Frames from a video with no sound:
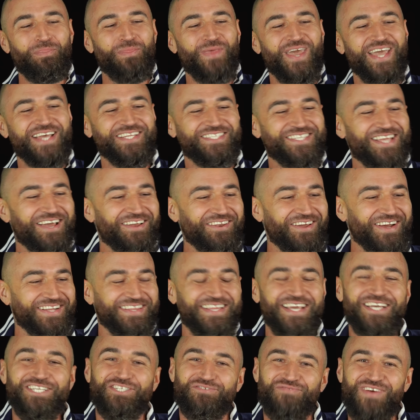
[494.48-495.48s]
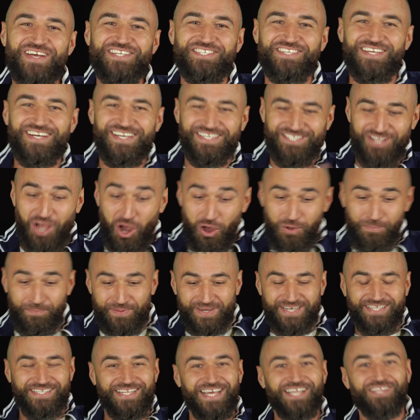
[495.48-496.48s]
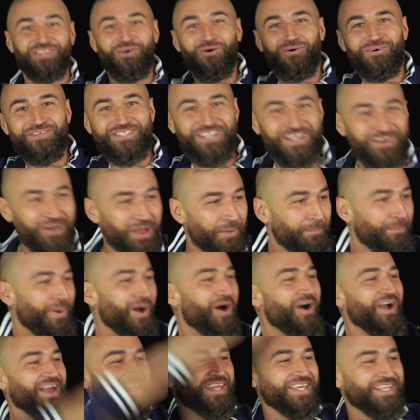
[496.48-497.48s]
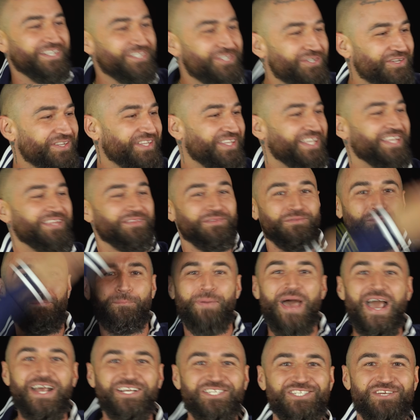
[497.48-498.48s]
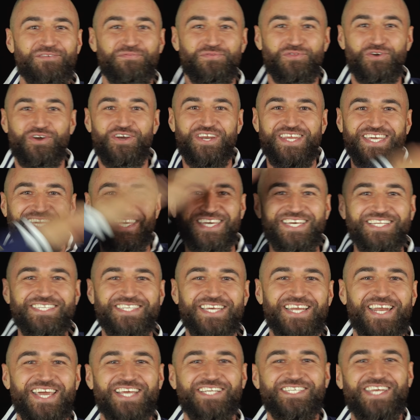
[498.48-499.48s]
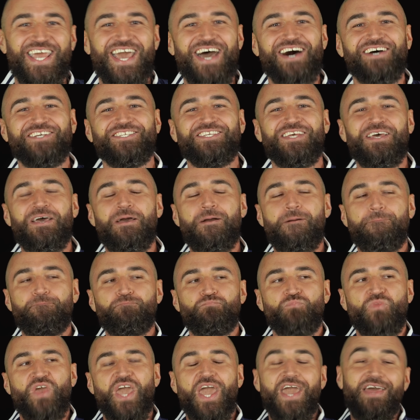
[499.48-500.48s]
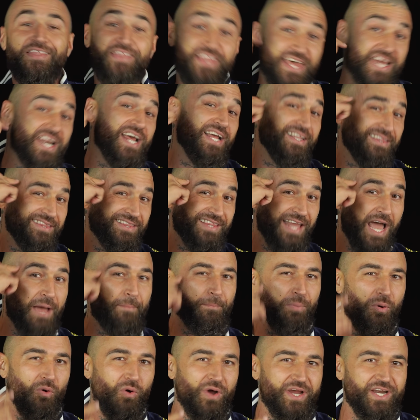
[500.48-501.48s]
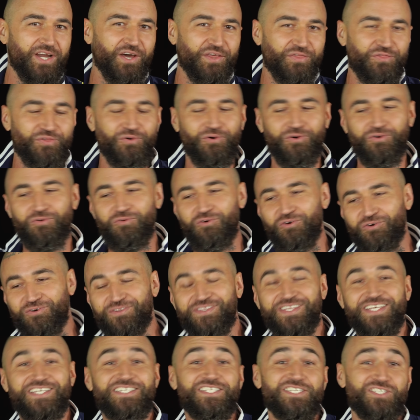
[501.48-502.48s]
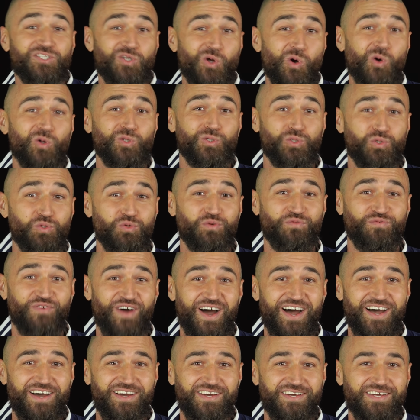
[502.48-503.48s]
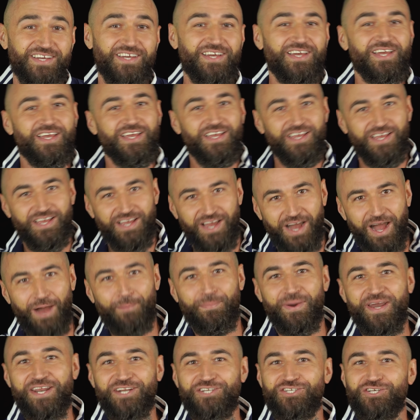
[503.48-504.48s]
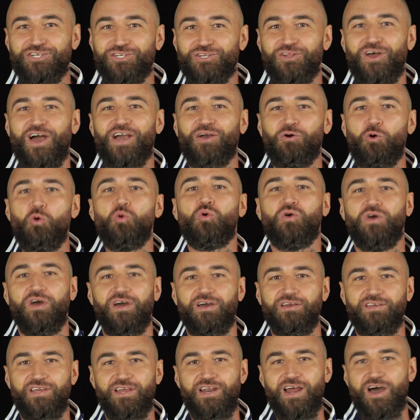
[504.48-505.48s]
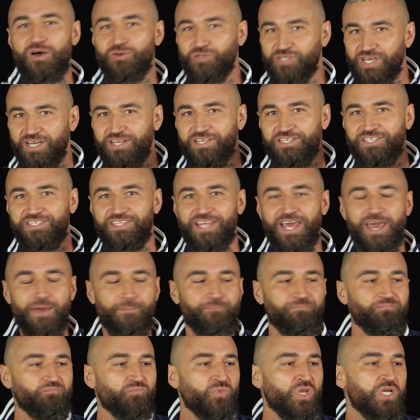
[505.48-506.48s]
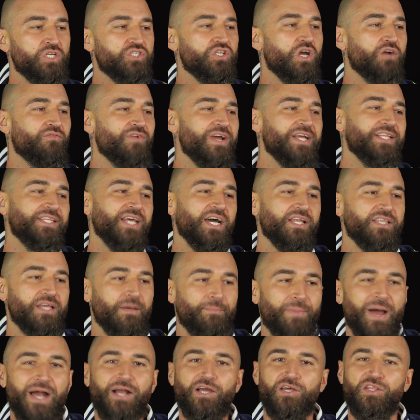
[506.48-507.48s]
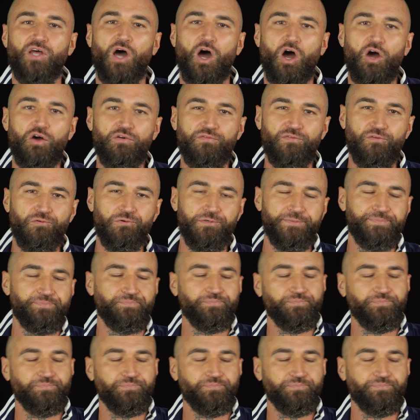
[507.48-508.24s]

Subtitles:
And so like there's residents opening their doors and like piling packs of 30 kids in each house. And then at that point I thought, look, this has gone too far. I better just like hook it, you know, I was gonna step. So I ran down the back of the oval.